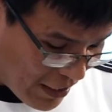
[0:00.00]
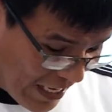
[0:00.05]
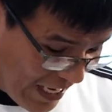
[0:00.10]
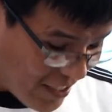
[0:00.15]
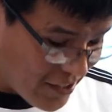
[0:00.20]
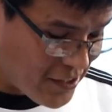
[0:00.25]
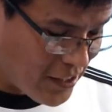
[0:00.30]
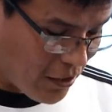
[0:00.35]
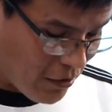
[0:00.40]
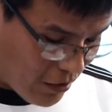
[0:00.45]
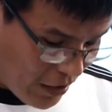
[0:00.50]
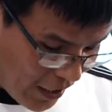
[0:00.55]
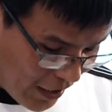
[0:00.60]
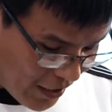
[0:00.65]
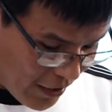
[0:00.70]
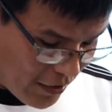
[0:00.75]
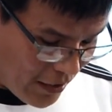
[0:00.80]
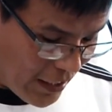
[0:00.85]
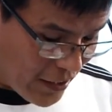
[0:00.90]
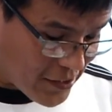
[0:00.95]
That's how,
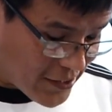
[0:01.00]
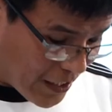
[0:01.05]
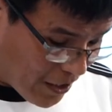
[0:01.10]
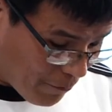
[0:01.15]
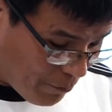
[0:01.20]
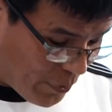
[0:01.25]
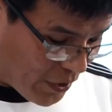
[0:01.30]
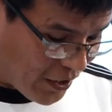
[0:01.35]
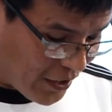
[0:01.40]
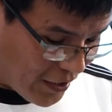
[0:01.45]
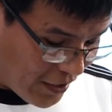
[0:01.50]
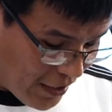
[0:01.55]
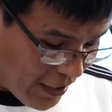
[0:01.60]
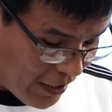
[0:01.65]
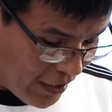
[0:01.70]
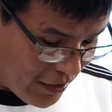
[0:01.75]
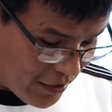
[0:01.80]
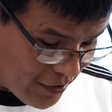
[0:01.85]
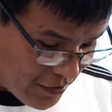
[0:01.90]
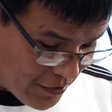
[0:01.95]
God, that's how picky
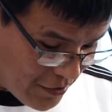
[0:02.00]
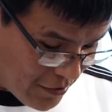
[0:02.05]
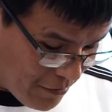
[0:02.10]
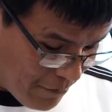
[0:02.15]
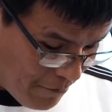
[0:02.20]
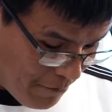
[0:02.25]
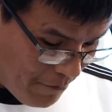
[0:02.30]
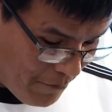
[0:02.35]
God is.